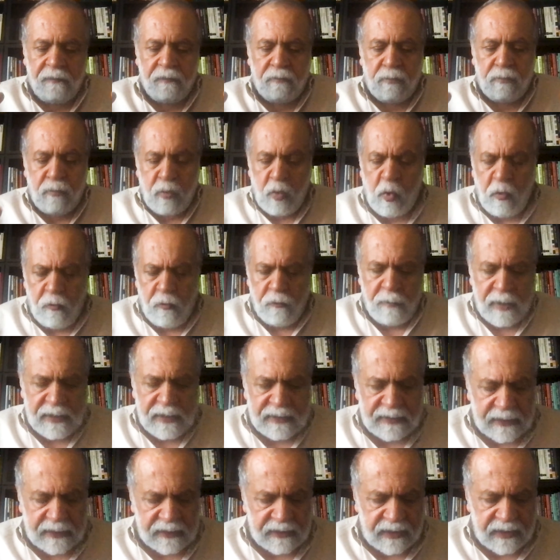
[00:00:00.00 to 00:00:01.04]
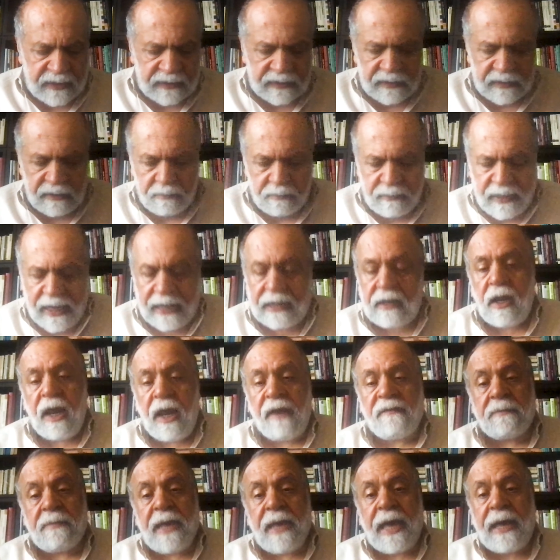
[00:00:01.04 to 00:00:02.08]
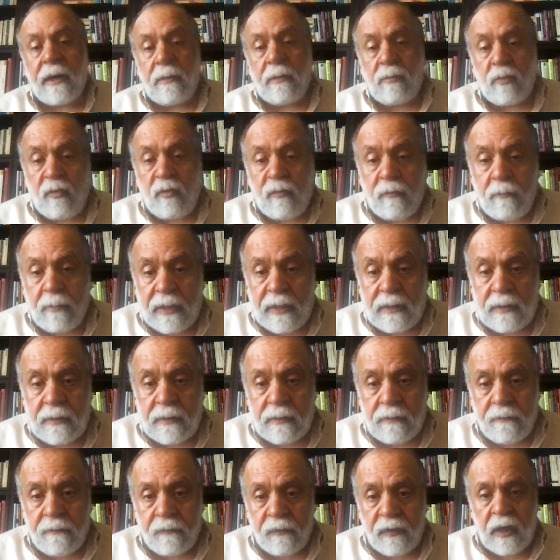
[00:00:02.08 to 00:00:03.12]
movements such as Black Lives Matter movement,